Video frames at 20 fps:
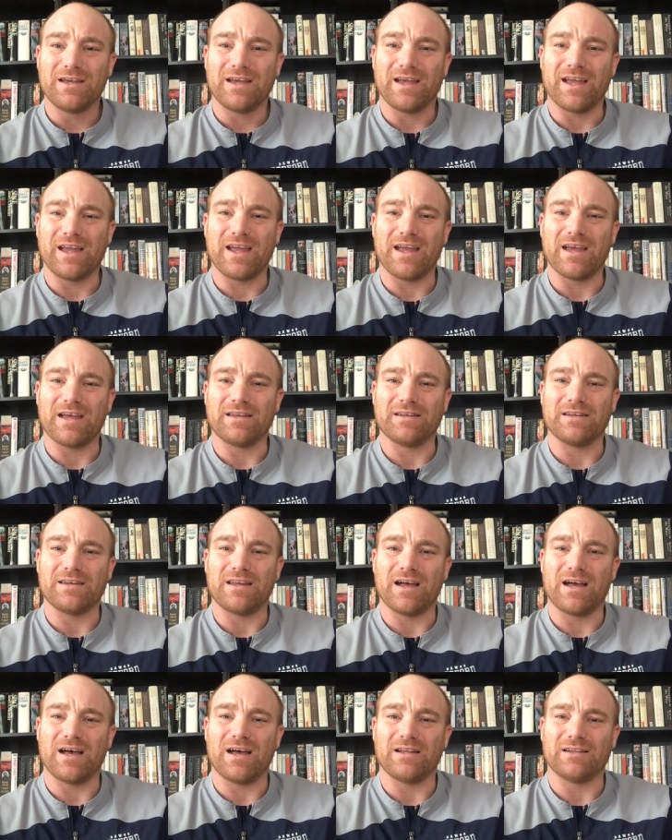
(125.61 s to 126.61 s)
And
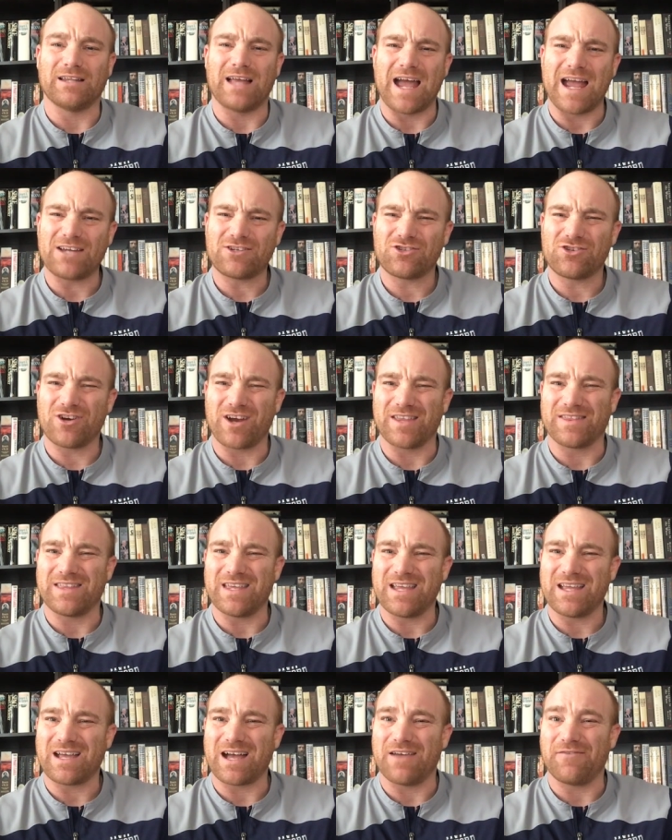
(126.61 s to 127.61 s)
uh, last year, I
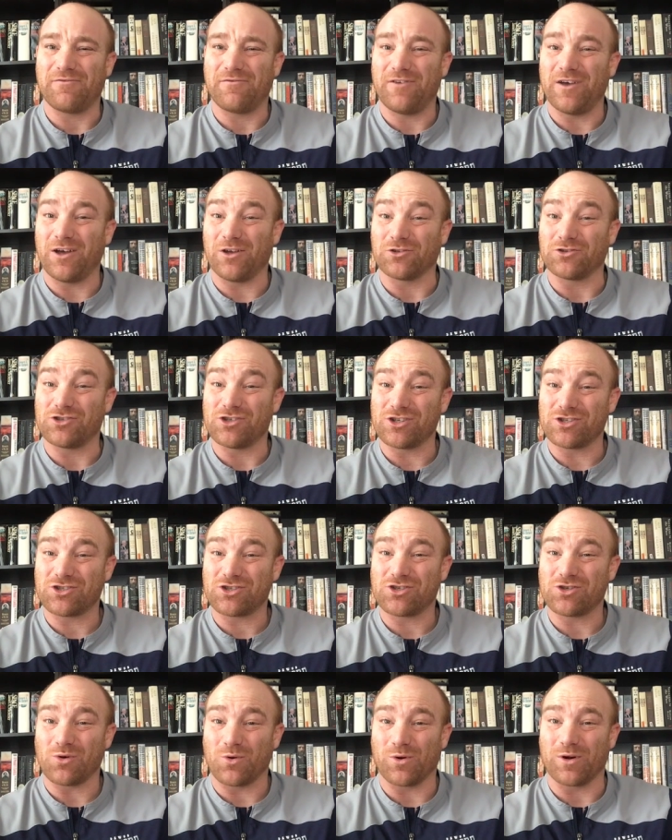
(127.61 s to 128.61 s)
think I fell just
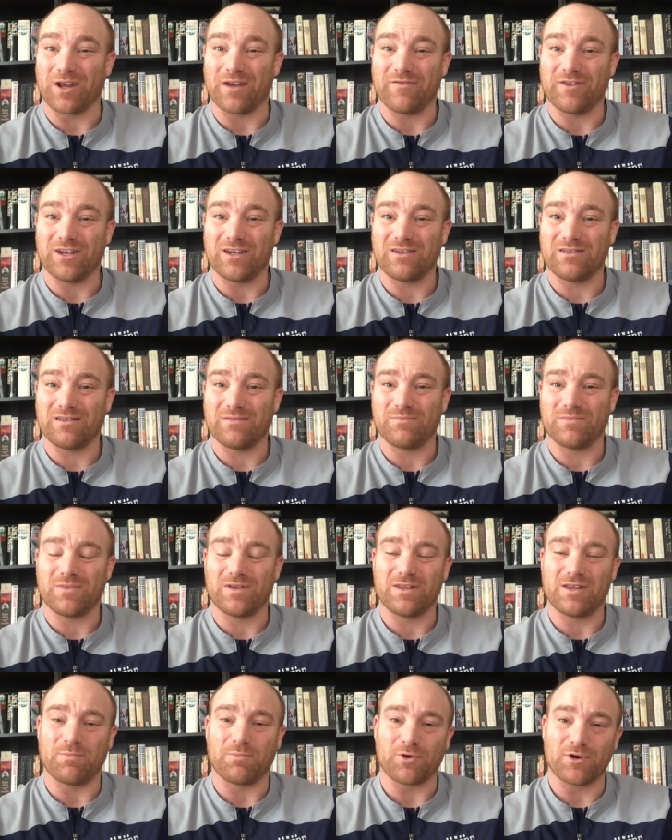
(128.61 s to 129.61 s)
short of it.
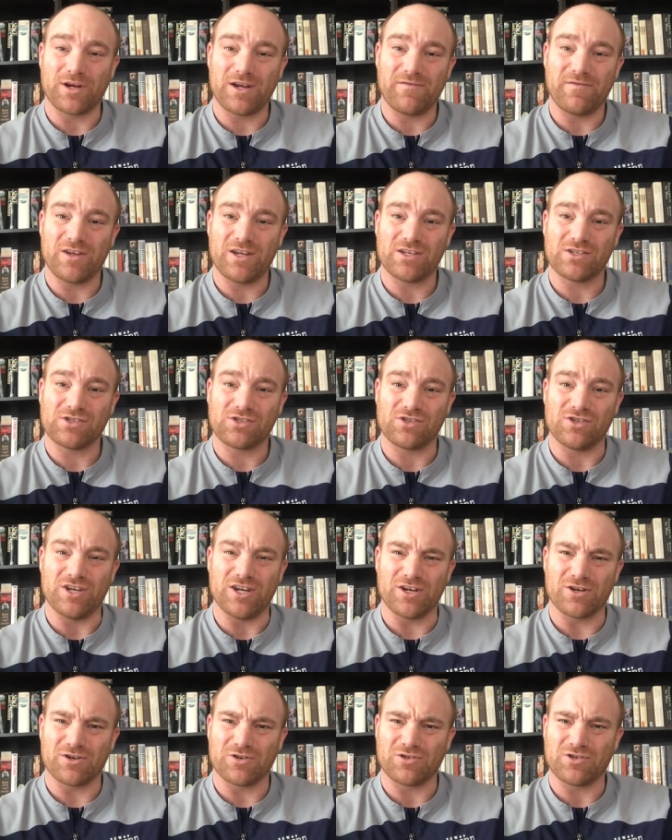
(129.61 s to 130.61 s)
The previous
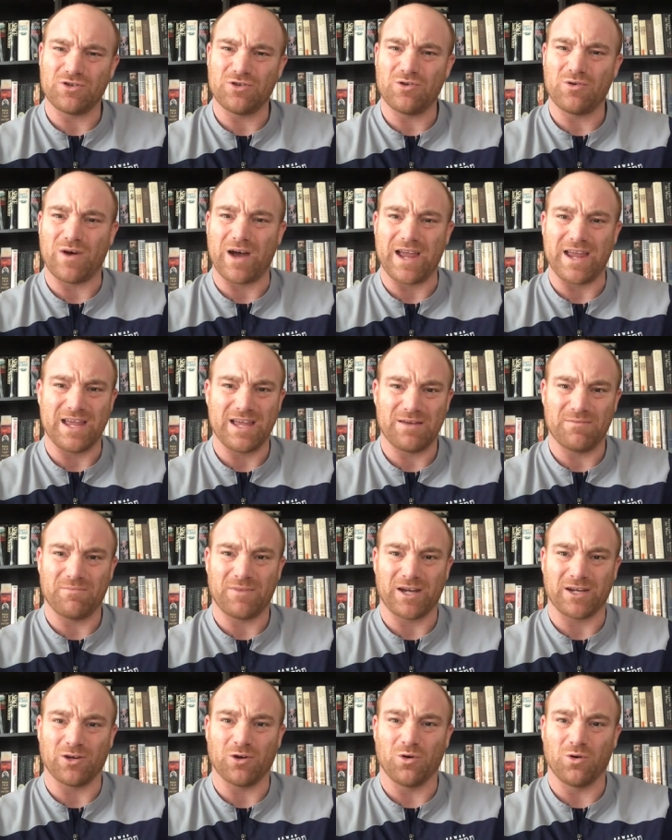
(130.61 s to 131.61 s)
year or two, I hit
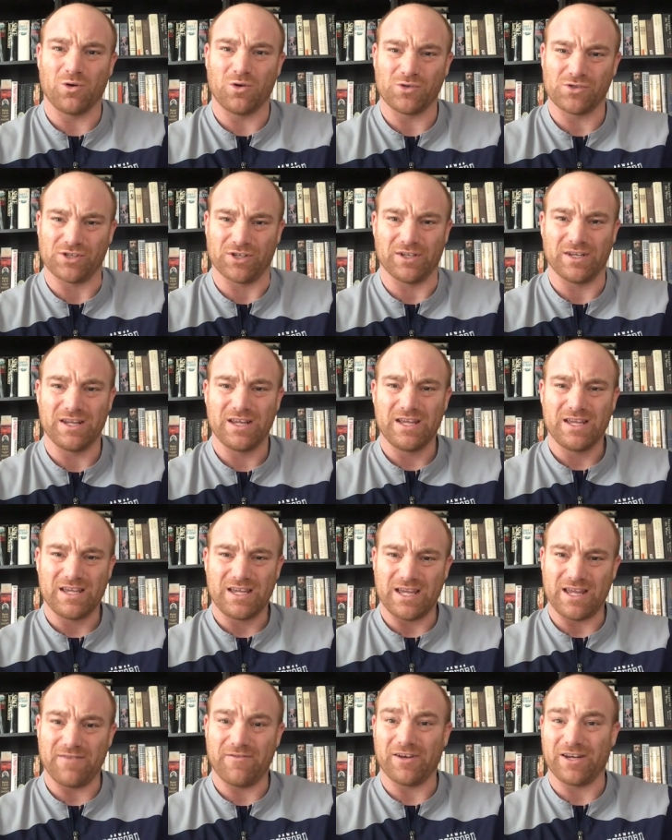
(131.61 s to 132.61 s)
my goals and
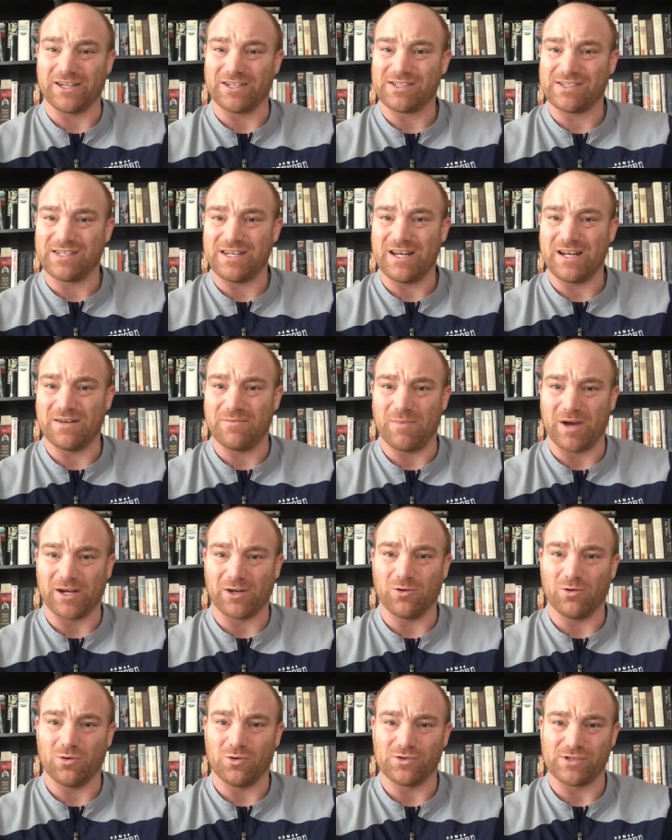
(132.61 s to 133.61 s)
even exceeded my
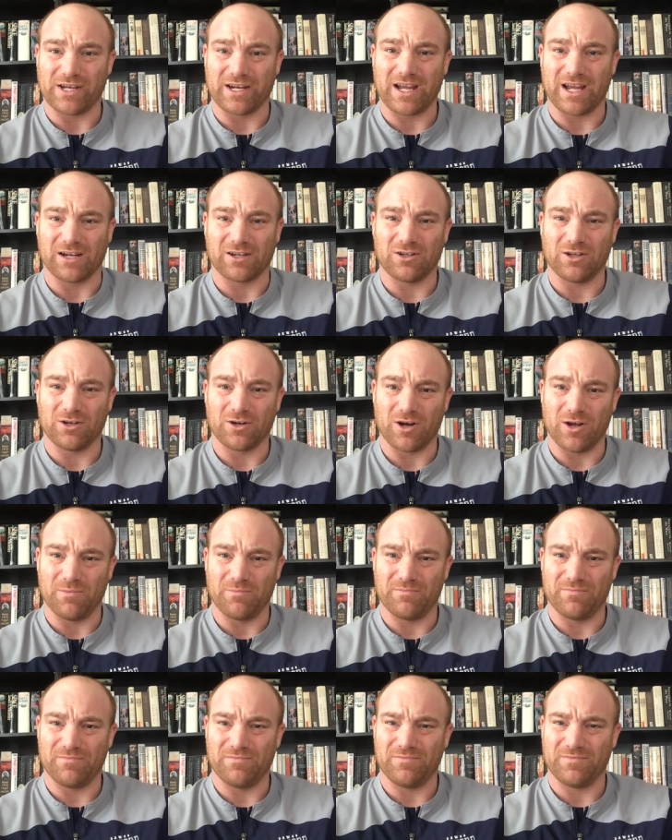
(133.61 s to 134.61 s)
goals. I got clear up
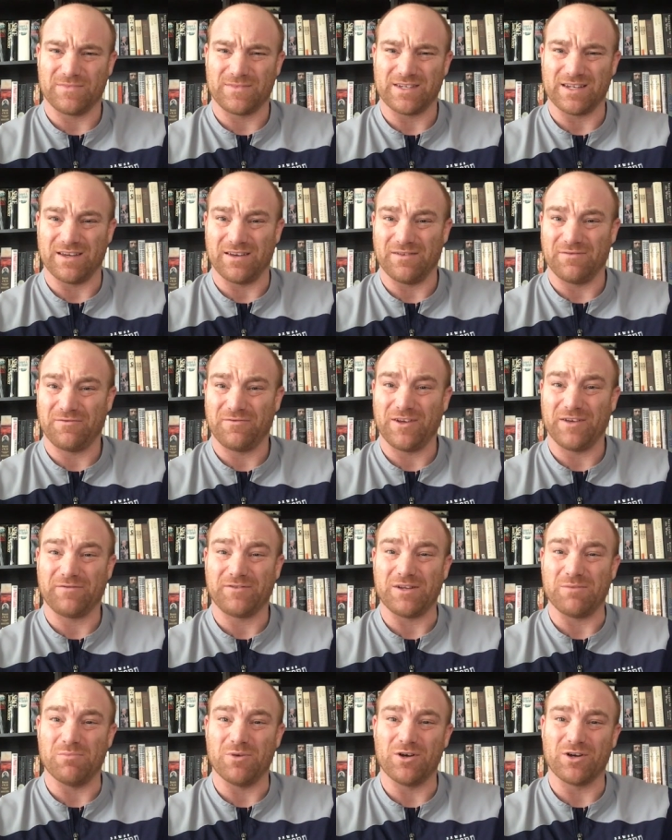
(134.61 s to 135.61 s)
to
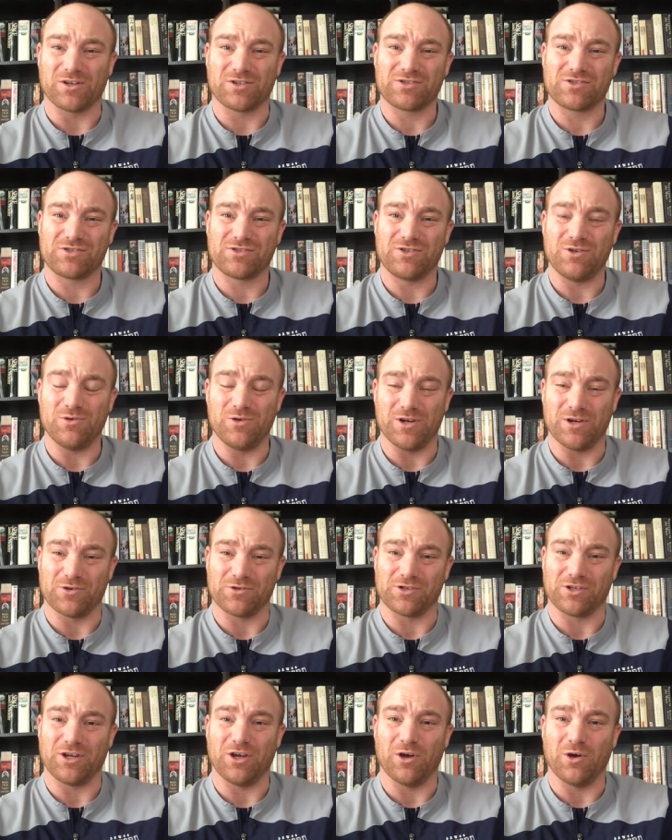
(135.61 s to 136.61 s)
50 books two
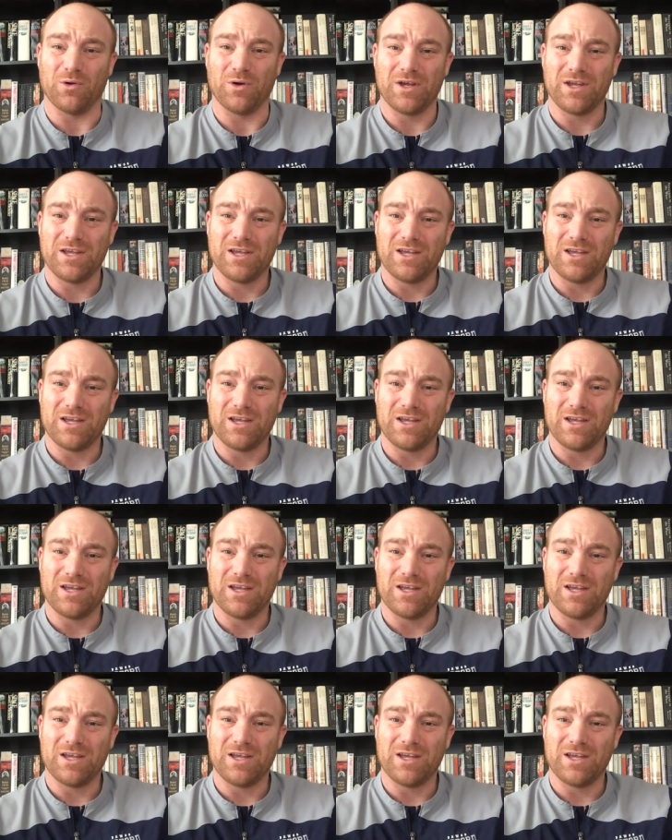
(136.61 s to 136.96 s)
years ago.